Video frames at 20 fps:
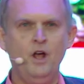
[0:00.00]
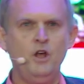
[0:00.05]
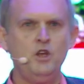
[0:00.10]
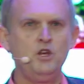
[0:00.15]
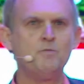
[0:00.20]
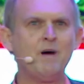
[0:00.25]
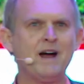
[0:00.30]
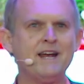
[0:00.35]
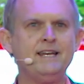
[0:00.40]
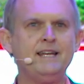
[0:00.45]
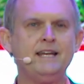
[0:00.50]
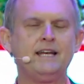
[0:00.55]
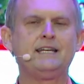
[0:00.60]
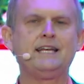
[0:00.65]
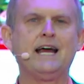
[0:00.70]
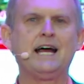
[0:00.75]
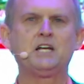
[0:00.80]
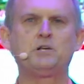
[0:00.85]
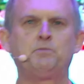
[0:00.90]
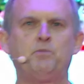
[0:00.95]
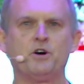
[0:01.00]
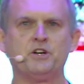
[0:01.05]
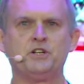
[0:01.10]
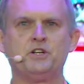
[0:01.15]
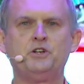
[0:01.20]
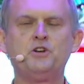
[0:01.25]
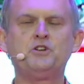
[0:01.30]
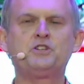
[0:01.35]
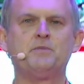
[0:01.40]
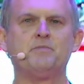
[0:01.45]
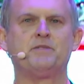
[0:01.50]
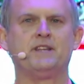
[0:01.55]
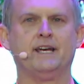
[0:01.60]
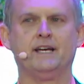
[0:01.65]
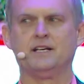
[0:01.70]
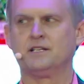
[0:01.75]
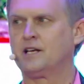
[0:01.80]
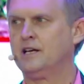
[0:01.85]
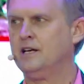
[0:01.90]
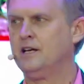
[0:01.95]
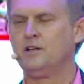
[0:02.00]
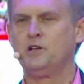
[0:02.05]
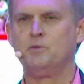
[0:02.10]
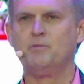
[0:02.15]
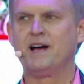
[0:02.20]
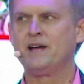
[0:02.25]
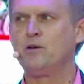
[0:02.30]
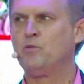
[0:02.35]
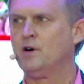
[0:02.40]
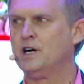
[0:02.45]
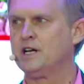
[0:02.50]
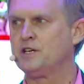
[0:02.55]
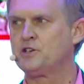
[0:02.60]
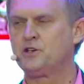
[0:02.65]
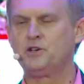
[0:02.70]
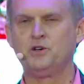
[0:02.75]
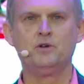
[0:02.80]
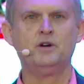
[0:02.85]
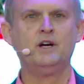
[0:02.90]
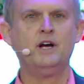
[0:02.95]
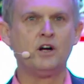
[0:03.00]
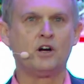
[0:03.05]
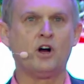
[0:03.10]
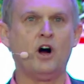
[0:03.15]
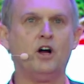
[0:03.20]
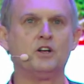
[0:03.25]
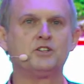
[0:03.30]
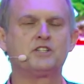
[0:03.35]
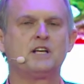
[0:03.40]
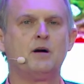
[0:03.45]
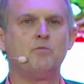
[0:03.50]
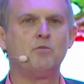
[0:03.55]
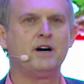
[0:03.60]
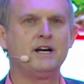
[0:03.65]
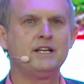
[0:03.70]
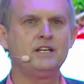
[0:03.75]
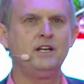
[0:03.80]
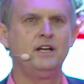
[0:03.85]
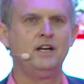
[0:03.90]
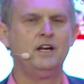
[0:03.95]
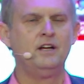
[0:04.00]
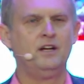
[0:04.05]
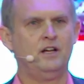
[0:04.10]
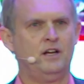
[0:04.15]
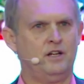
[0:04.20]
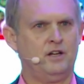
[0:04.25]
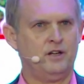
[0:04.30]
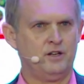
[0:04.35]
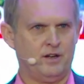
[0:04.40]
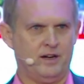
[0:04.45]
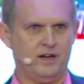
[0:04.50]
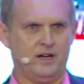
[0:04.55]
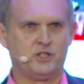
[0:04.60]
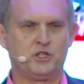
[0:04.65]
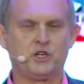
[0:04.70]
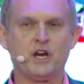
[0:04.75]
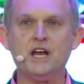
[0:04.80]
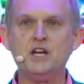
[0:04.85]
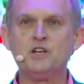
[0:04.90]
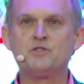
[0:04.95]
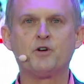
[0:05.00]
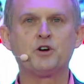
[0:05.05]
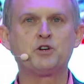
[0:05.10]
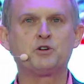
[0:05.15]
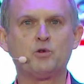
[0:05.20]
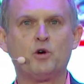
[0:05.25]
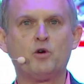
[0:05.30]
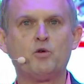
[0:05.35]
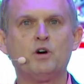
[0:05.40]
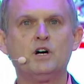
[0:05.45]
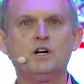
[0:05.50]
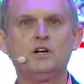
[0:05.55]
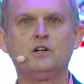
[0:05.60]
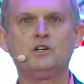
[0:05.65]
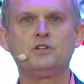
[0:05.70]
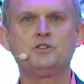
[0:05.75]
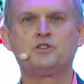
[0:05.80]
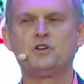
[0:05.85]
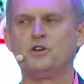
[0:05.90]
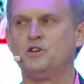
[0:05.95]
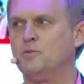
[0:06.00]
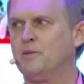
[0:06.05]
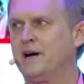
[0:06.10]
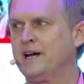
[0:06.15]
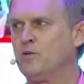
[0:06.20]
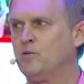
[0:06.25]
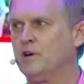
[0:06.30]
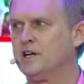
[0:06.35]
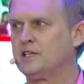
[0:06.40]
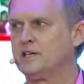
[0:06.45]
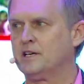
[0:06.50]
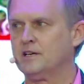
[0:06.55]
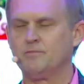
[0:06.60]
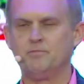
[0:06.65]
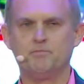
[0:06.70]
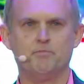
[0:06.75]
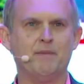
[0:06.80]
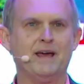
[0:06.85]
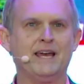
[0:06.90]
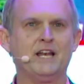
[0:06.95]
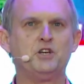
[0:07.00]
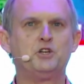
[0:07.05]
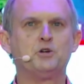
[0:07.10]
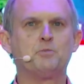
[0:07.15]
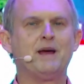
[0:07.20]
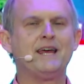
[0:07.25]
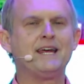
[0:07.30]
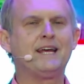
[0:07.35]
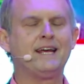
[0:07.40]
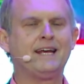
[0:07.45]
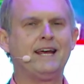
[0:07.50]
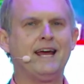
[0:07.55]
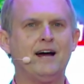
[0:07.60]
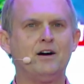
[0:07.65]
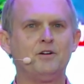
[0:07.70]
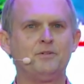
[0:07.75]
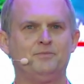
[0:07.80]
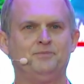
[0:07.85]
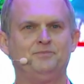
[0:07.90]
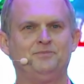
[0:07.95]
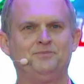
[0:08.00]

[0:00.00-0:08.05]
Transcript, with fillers: You might need a dashboard to do some things. You might want to call someone, uh, change virtual worlds. You might want to manage your bank account.